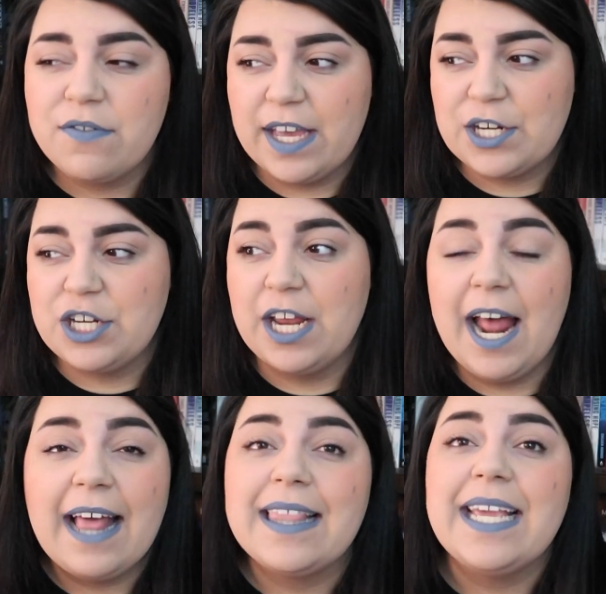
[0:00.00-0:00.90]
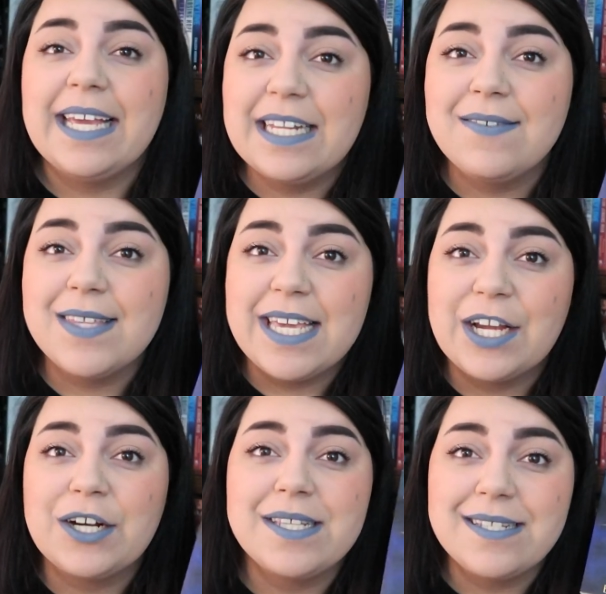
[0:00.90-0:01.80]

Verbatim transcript: reflection, at the end of the year,